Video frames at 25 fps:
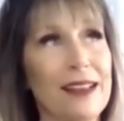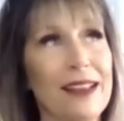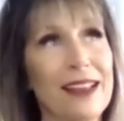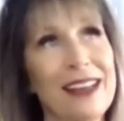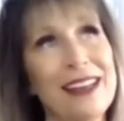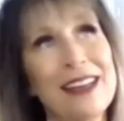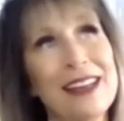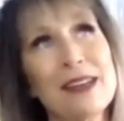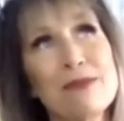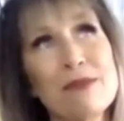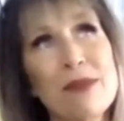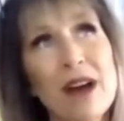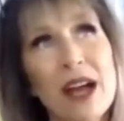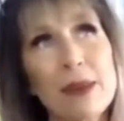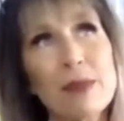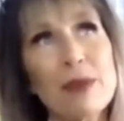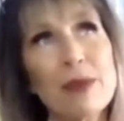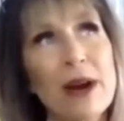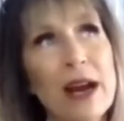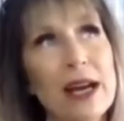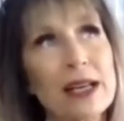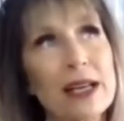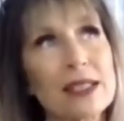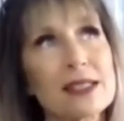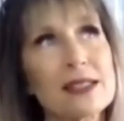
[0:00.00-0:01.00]
and in my
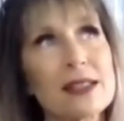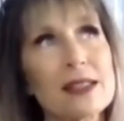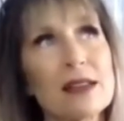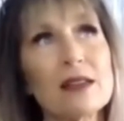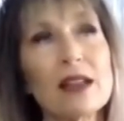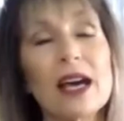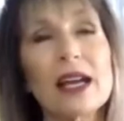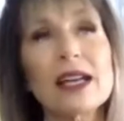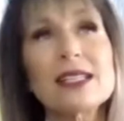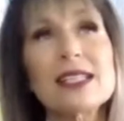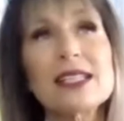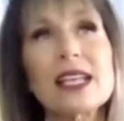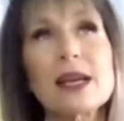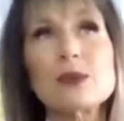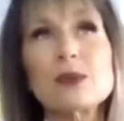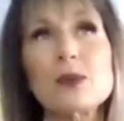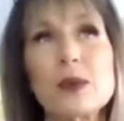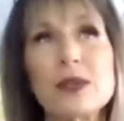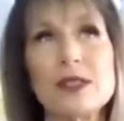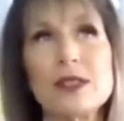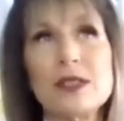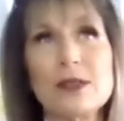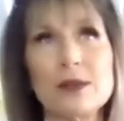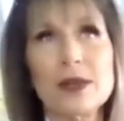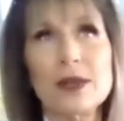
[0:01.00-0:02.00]
practice, a lot of times
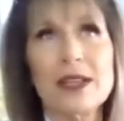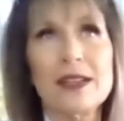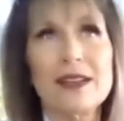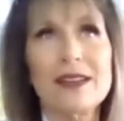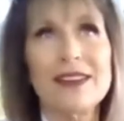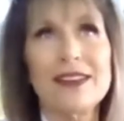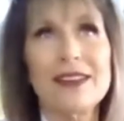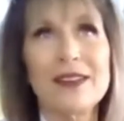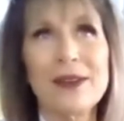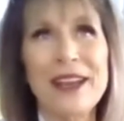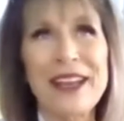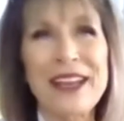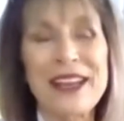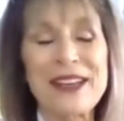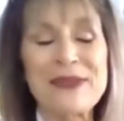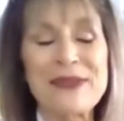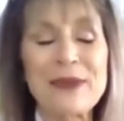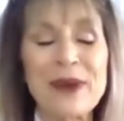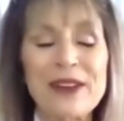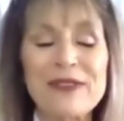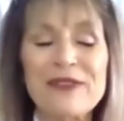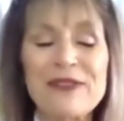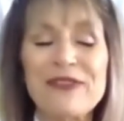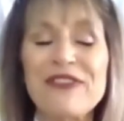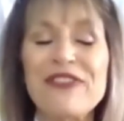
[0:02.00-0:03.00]
we do it
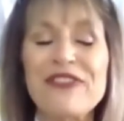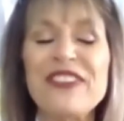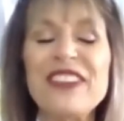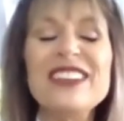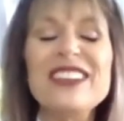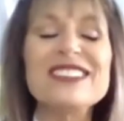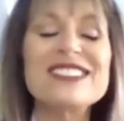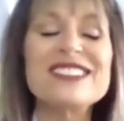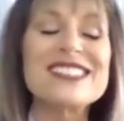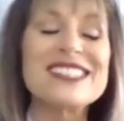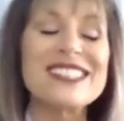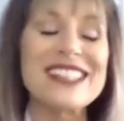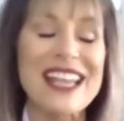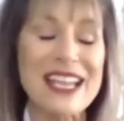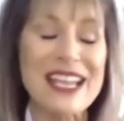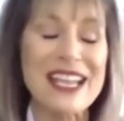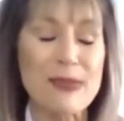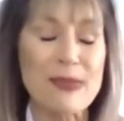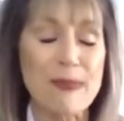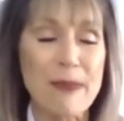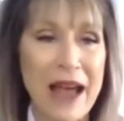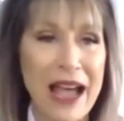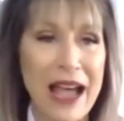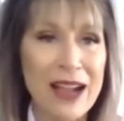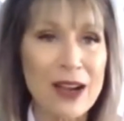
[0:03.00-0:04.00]
in what feels like
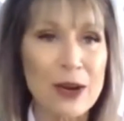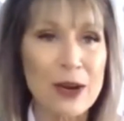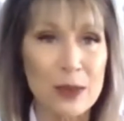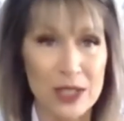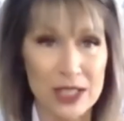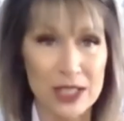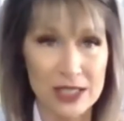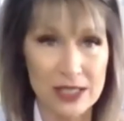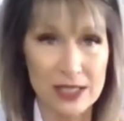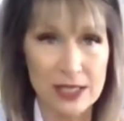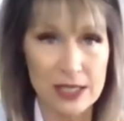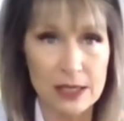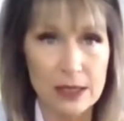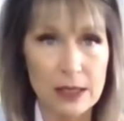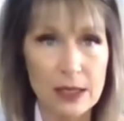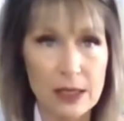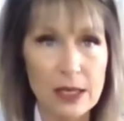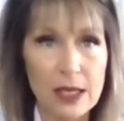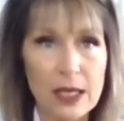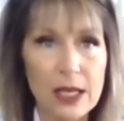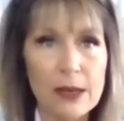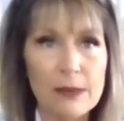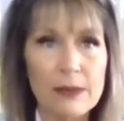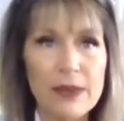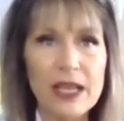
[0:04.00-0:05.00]
backwards,
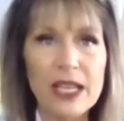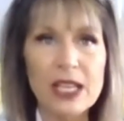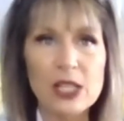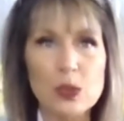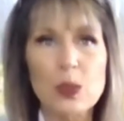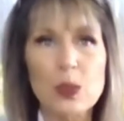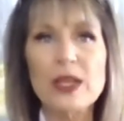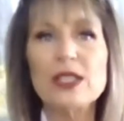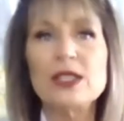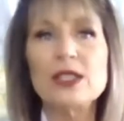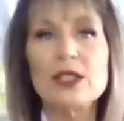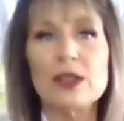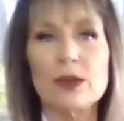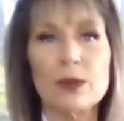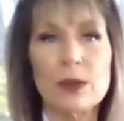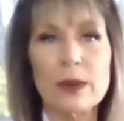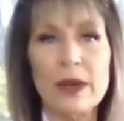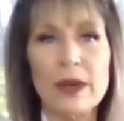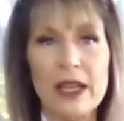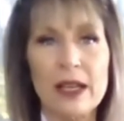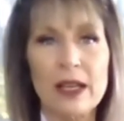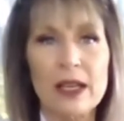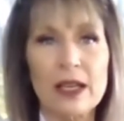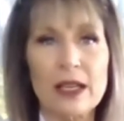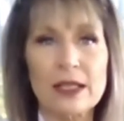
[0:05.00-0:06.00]
because we do, we,
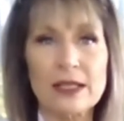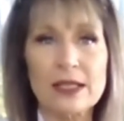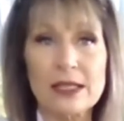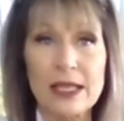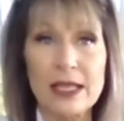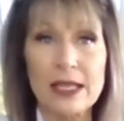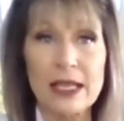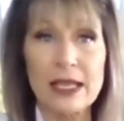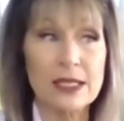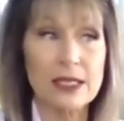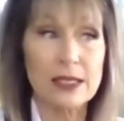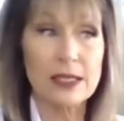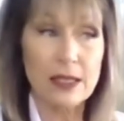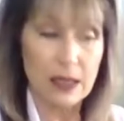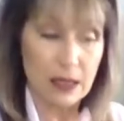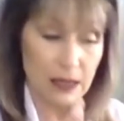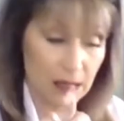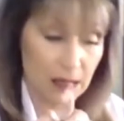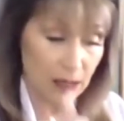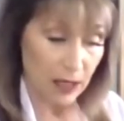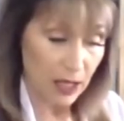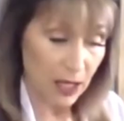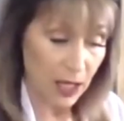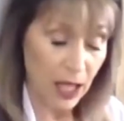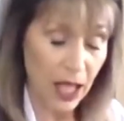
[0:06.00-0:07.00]
it's, it's,
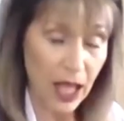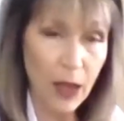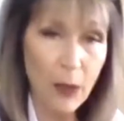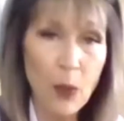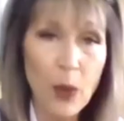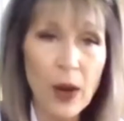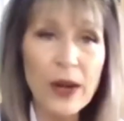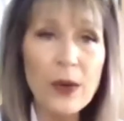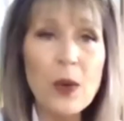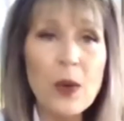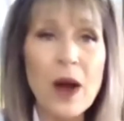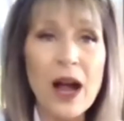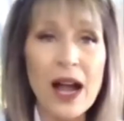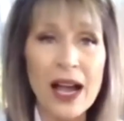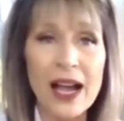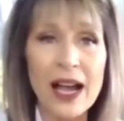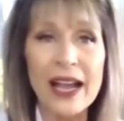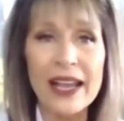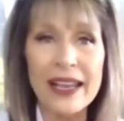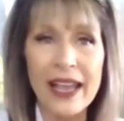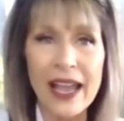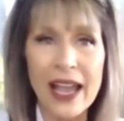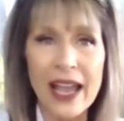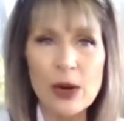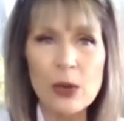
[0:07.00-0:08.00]
what do
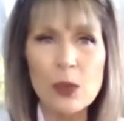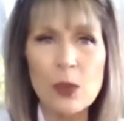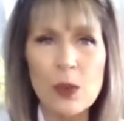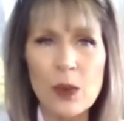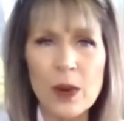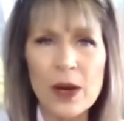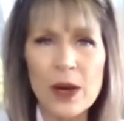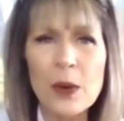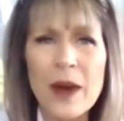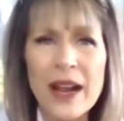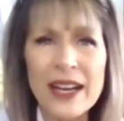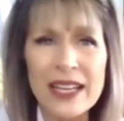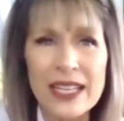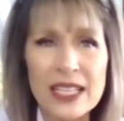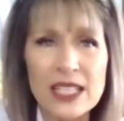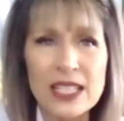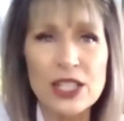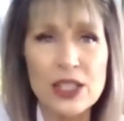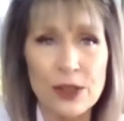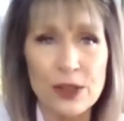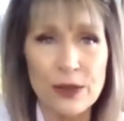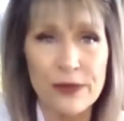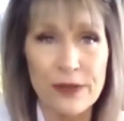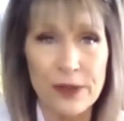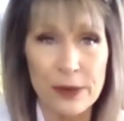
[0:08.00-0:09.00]
I, how do, what do I need
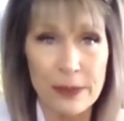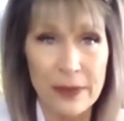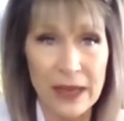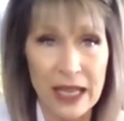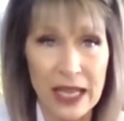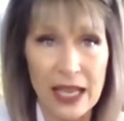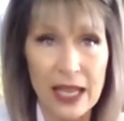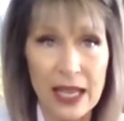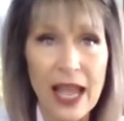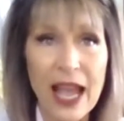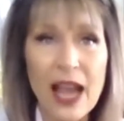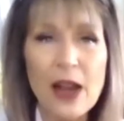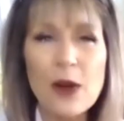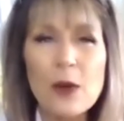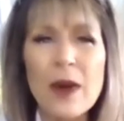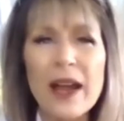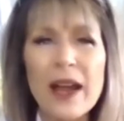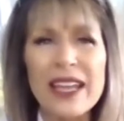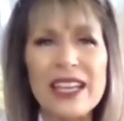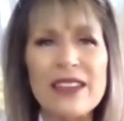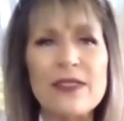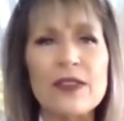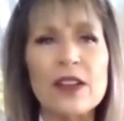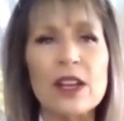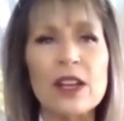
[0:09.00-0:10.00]
to do for me? How do I
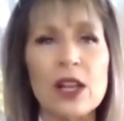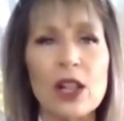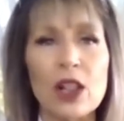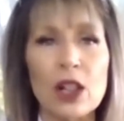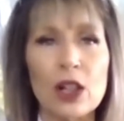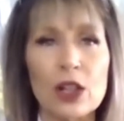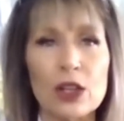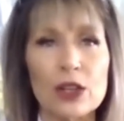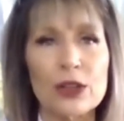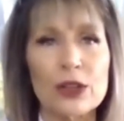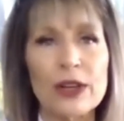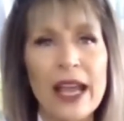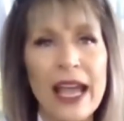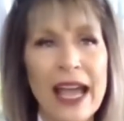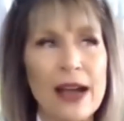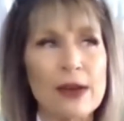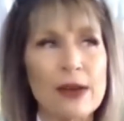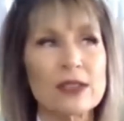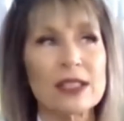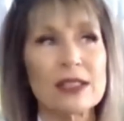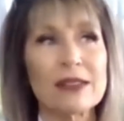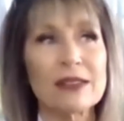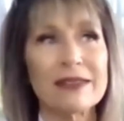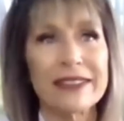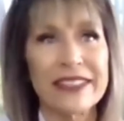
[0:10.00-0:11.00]
even learn how
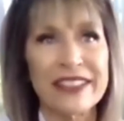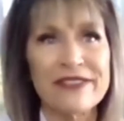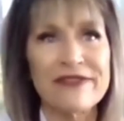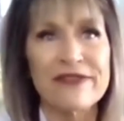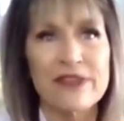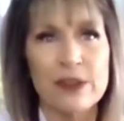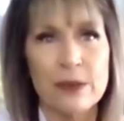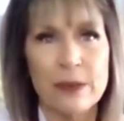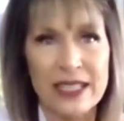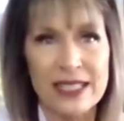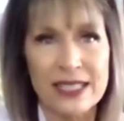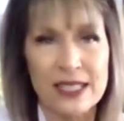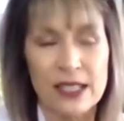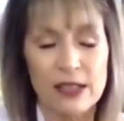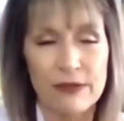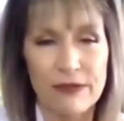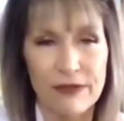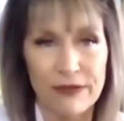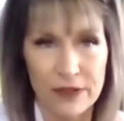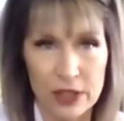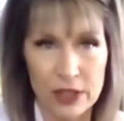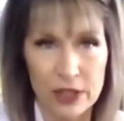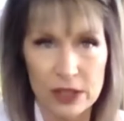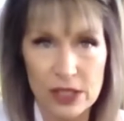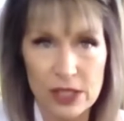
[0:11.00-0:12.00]
to live for myself
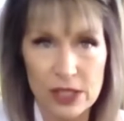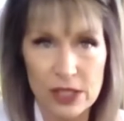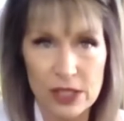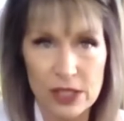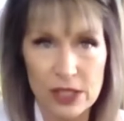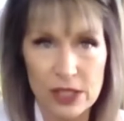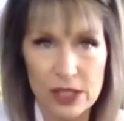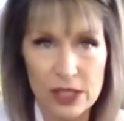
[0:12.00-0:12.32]
first?